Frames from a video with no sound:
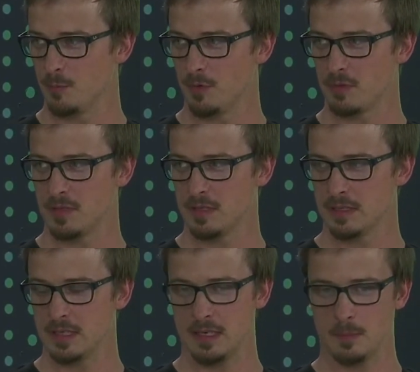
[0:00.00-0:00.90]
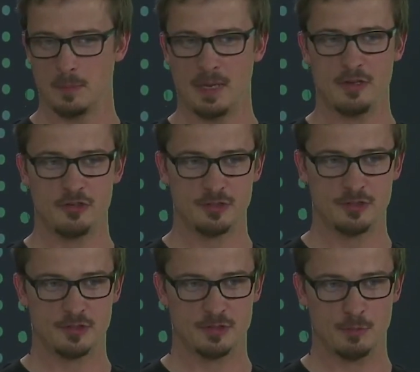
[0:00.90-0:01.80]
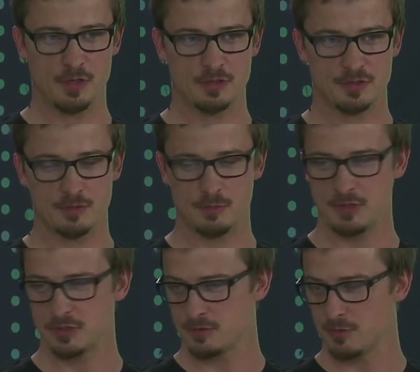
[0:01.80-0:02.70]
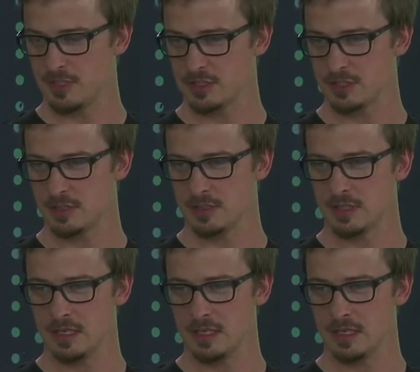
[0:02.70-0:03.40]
With the agent registration